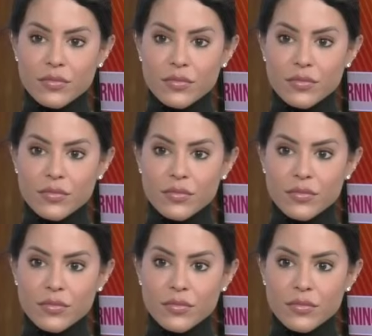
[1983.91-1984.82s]

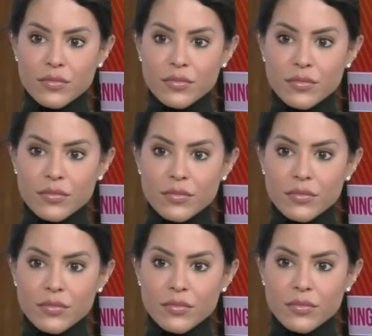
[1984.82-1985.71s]

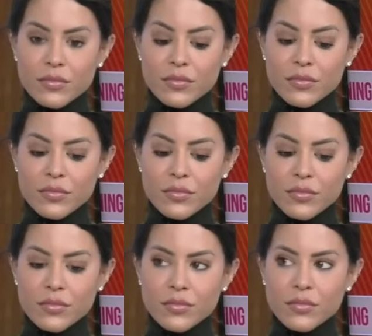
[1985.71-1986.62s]

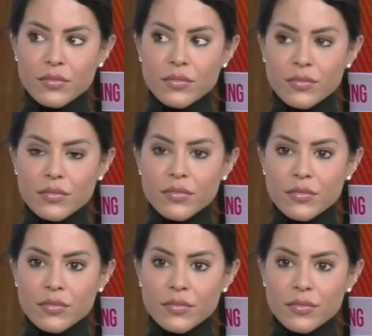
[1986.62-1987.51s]

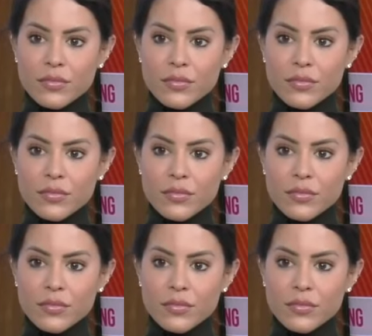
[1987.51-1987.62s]
This person isn't speaking.